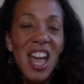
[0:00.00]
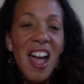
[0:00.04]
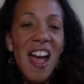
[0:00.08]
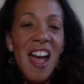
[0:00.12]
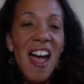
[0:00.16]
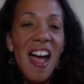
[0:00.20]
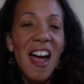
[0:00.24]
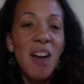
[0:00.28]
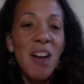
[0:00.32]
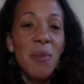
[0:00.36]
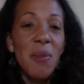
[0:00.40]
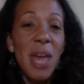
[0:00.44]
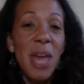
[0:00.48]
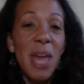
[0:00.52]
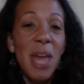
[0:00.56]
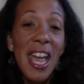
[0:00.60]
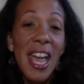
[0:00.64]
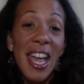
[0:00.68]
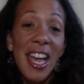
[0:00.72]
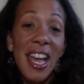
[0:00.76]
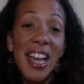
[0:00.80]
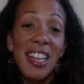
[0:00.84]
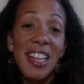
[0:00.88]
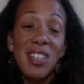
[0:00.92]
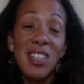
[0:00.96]
And
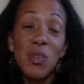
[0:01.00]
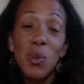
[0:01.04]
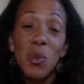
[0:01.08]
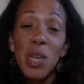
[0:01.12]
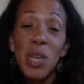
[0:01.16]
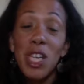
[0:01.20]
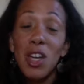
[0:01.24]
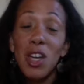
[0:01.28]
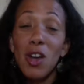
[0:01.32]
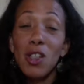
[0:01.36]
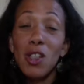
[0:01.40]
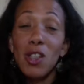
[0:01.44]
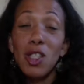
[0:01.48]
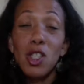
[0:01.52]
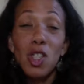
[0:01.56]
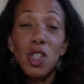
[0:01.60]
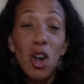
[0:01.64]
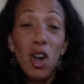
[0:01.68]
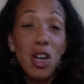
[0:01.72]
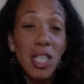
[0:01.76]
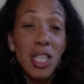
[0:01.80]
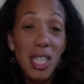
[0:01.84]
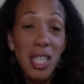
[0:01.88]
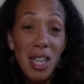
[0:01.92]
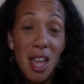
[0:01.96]
we can all
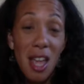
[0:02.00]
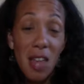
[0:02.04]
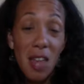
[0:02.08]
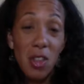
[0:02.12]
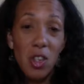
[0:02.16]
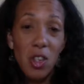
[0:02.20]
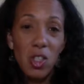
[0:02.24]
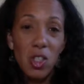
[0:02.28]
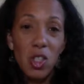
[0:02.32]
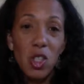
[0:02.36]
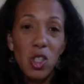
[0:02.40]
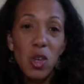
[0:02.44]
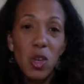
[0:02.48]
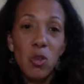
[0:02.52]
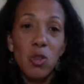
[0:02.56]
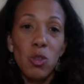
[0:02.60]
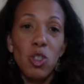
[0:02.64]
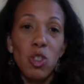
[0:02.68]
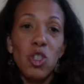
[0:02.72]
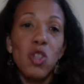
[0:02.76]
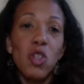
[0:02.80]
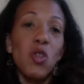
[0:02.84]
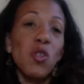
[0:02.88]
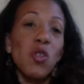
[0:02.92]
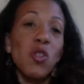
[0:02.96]
start together. So
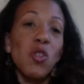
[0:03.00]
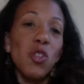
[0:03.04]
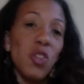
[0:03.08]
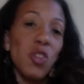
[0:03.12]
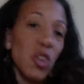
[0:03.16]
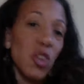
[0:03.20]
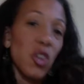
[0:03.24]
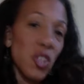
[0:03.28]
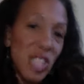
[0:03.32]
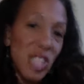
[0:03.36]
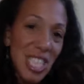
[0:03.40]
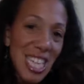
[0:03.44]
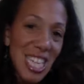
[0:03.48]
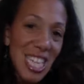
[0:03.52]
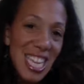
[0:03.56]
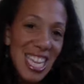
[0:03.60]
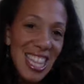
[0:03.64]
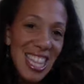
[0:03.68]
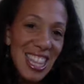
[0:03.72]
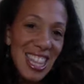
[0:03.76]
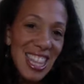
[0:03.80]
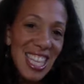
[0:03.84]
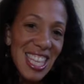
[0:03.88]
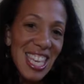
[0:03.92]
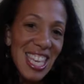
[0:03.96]
June 13th,
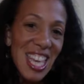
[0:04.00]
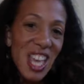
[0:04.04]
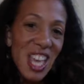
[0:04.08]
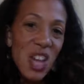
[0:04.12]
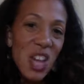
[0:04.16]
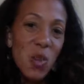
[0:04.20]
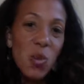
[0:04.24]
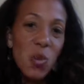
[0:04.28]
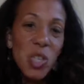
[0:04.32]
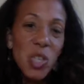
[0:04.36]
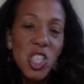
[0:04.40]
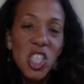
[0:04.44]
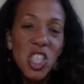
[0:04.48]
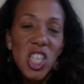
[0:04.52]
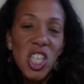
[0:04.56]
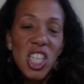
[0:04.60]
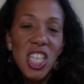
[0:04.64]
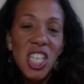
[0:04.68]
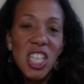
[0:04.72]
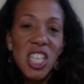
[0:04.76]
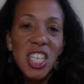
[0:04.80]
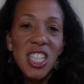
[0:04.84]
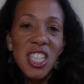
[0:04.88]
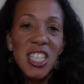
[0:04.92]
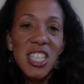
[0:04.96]
which
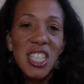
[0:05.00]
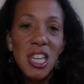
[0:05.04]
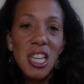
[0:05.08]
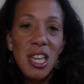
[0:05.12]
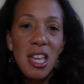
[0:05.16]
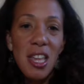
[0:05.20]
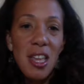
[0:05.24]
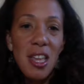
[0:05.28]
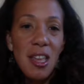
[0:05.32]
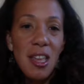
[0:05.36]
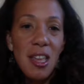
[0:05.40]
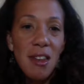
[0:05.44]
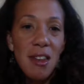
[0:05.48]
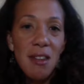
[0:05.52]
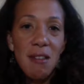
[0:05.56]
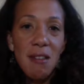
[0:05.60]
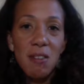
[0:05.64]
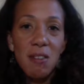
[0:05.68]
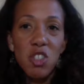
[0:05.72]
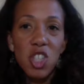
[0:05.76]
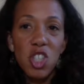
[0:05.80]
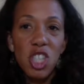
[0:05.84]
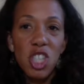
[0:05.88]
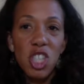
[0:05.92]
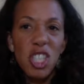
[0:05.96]
is in
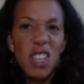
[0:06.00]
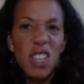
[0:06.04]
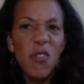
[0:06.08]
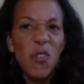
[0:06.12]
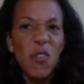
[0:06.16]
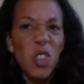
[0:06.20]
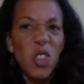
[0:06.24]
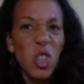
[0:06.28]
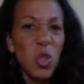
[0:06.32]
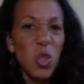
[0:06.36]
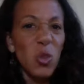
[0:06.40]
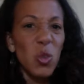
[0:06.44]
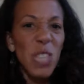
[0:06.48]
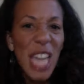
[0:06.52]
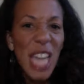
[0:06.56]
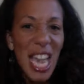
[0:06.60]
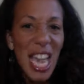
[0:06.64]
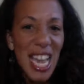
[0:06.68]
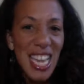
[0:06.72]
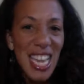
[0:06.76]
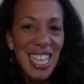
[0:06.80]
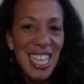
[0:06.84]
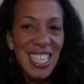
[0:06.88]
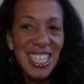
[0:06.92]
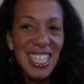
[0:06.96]
just a few
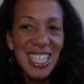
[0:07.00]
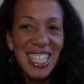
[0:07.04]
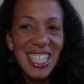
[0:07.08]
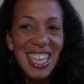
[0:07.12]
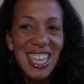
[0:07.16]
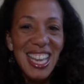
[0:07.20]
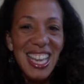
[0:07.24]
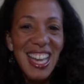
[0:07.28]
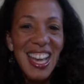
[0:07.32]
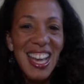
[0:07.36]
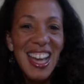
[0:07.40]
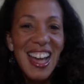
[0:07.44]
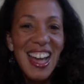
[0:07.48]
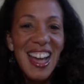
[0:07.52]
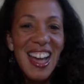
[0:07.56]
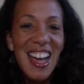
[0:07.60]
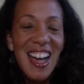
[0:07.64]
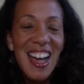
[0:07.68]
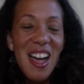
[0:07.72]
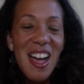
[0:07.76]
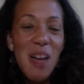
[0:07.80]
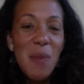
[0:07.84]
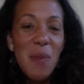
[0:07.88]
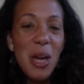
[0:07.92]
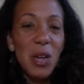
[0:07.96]
days,
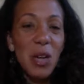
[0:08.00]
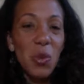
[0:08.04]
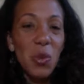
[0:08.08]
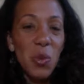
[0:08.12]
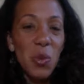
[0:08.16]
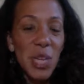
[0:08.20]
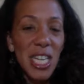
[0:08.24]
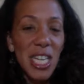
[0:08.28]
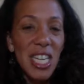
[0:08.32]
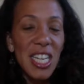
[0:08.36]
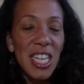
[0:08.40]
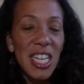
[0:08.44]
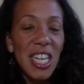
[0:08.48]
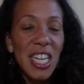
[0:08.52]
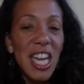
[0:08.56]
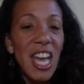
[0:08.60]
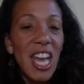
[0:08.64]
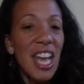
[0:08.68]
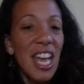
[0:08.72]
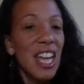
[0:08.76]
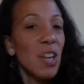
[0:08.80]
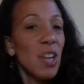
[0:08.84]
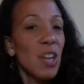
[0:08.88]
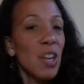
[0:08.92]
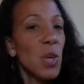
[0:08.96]
about a week,
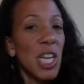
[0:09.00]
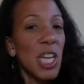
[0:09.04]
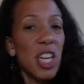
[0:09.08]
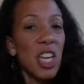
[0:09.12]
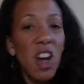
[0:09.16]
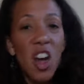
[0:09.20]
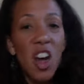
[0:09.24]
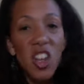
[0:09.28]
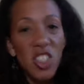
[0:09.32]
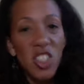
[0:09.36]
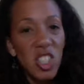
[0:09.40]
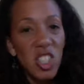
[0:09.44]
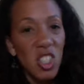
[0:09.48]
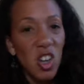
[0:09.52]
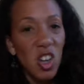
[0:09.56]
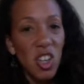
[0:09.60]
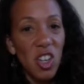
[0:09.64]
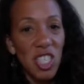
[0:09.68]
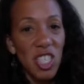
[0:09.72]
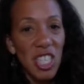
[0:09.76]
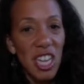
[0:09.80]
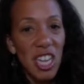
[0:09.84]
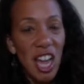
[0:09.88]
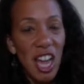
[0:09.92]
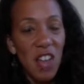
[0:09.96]
we can all start
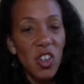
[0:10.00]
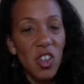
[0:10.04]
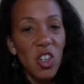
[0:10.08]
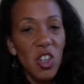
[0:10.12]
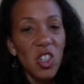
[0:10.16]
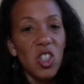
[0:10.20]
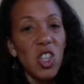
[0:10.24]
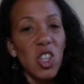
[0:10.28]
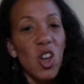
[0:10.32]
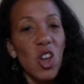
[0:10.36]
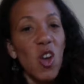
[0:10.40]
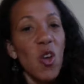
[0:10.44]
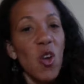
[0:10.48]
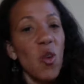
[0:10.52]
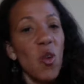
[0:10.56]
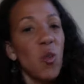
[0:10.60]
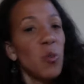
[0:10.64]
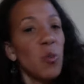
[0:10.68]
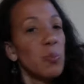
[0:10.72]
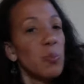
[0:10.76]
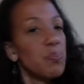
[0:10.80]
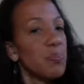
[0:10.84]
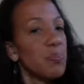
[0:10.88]
together. So